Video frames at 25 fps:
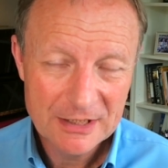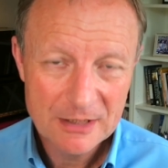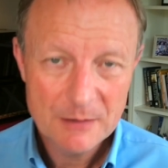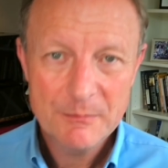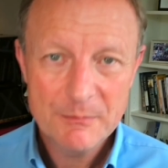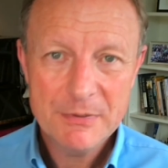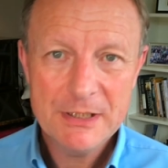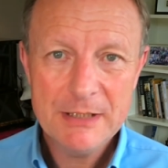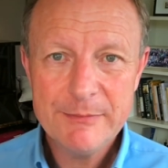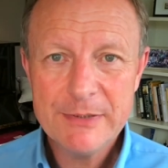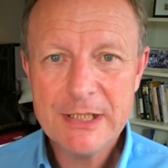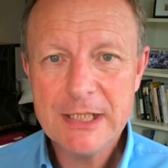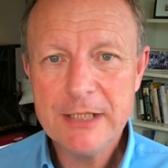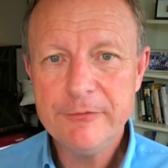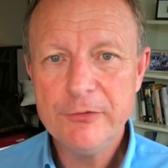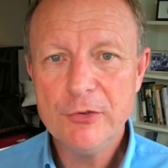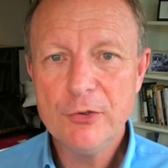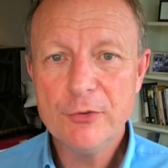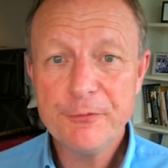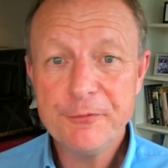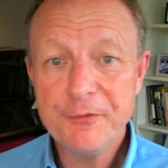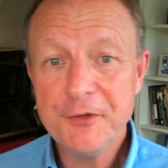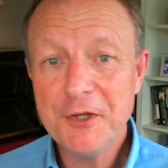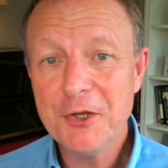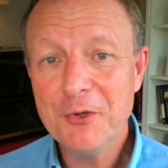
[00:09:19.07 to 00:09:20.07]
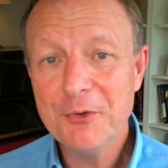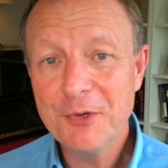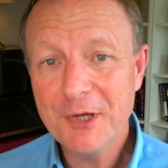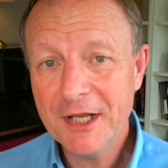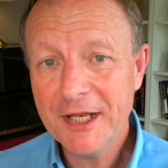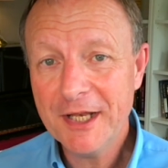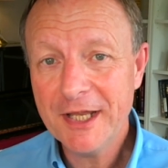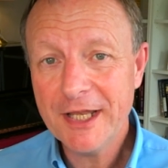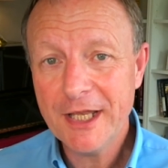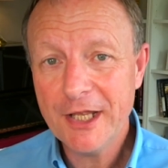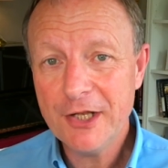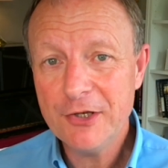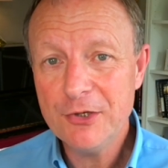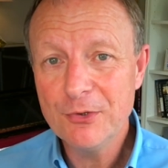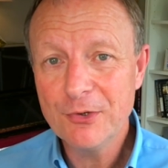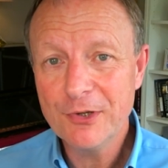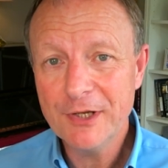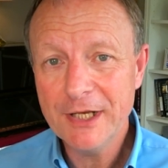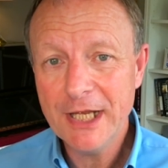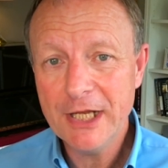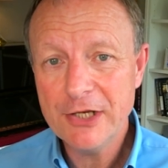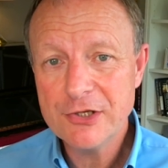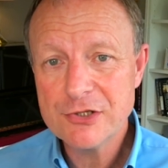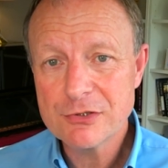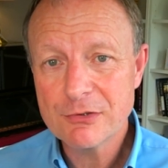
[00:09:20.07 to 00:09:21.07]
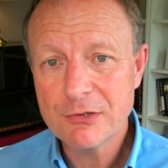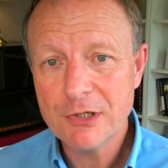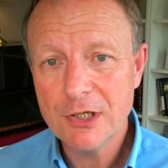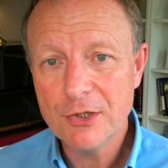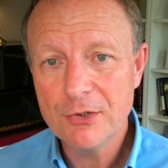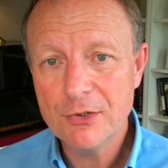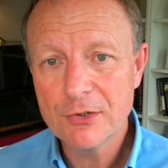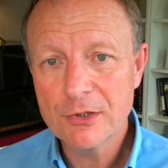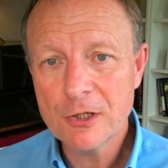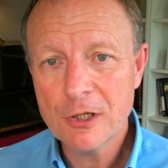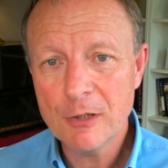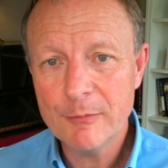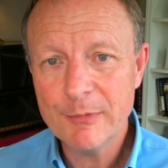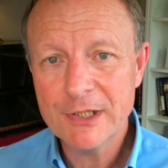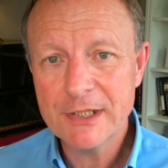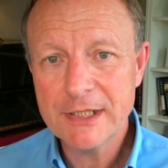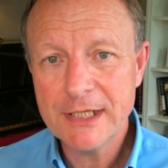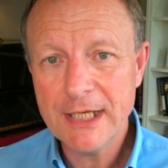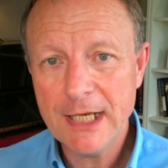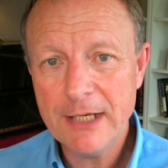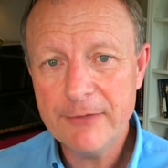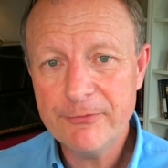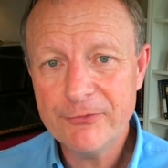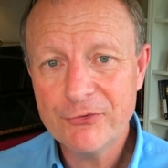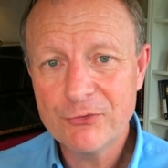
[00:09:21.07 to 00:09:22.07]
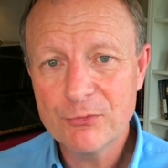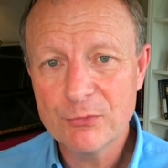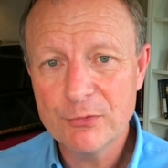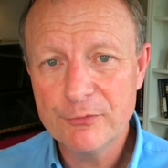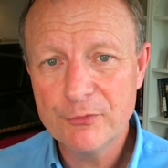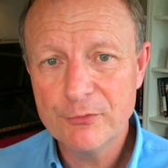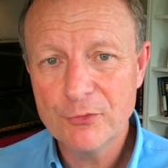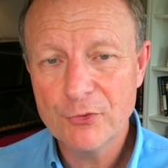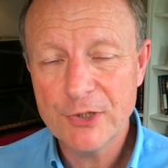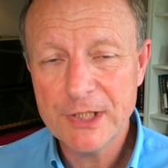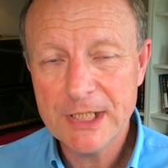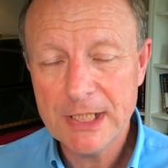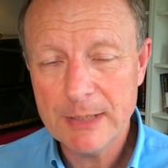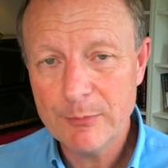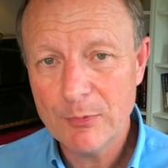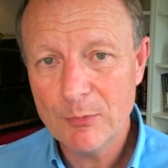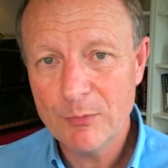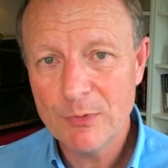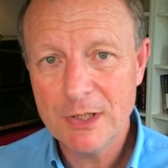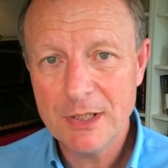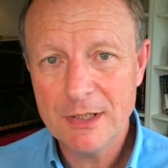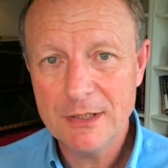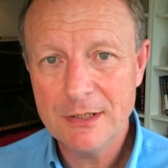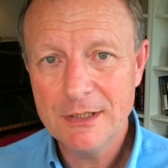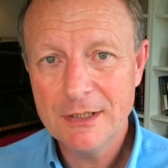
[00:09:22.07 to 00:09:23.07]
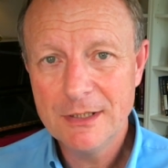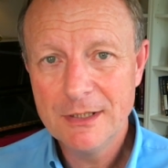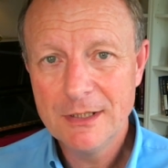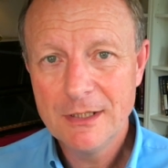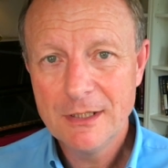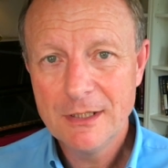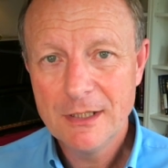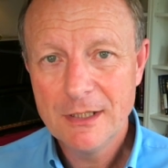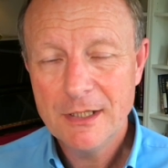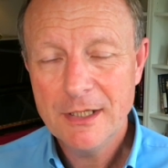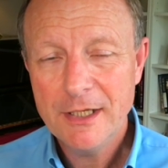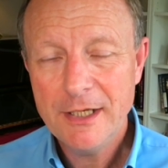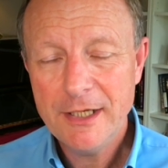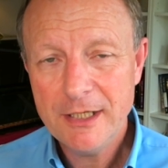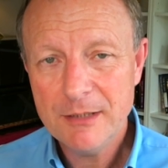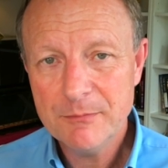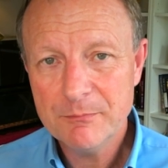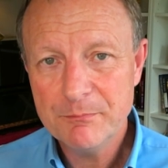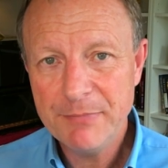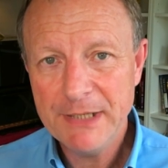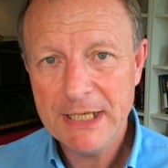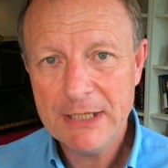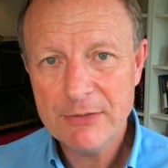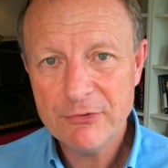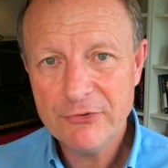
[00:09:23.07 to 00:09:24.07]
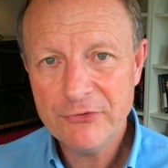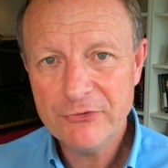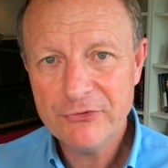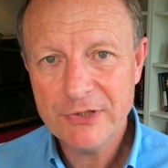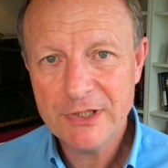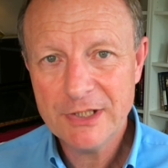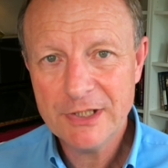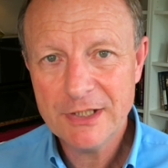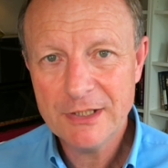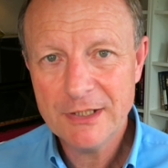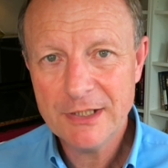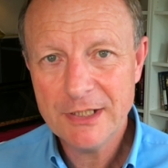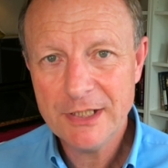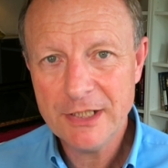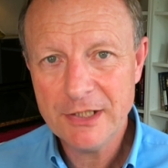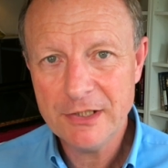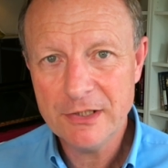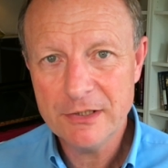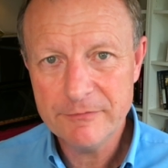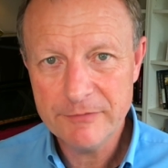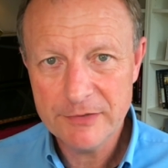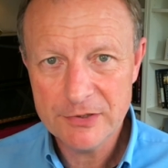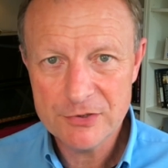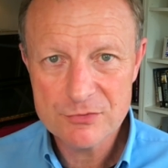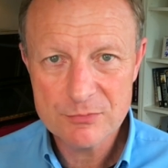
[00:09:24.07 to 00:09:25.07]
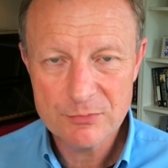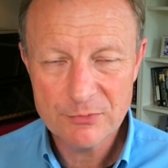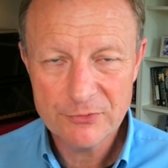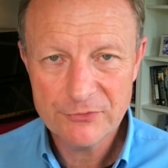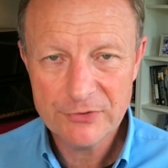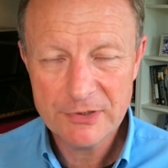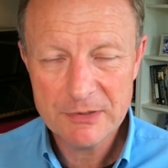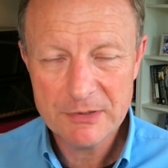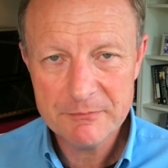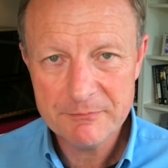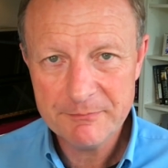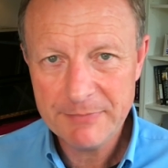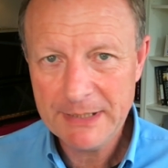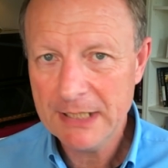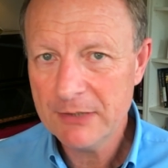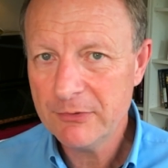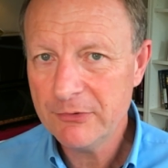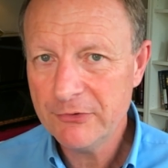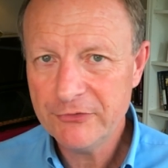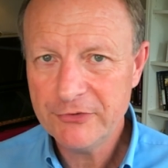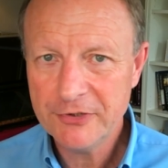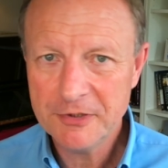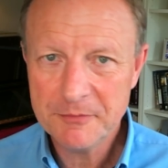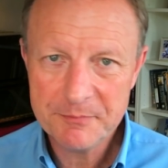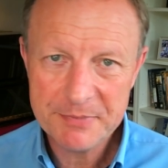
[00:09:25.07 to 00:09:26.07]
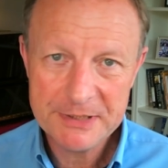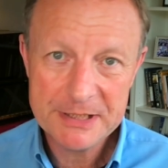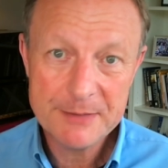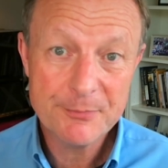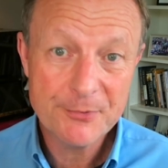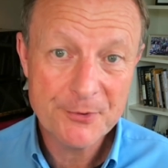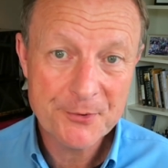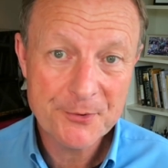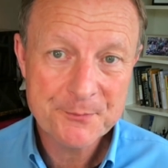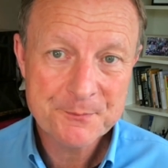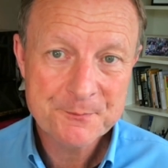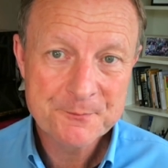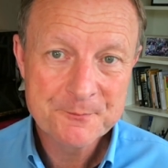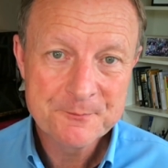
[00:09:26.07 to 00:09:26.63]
But let me give you a few, and again, you can add your own. Common gaffes to avoid. Number one, embarrassing individuals, embarrassing people.